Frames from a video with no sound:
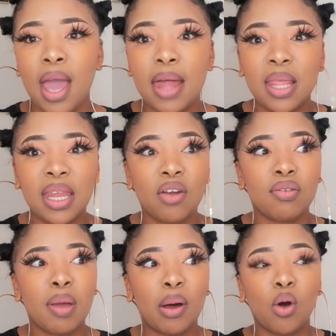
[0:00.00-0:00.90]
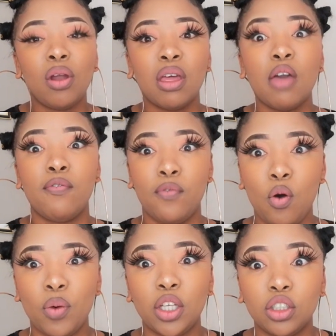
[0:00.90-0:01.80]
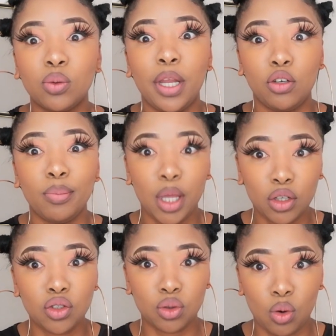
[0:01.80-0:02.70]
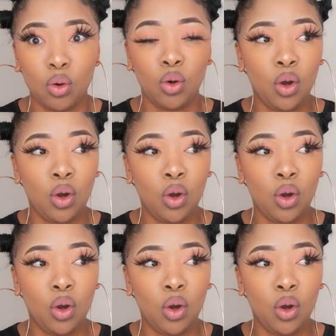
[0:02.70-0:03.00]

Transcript: And then I remember calling her phone. I just wanted to make sure.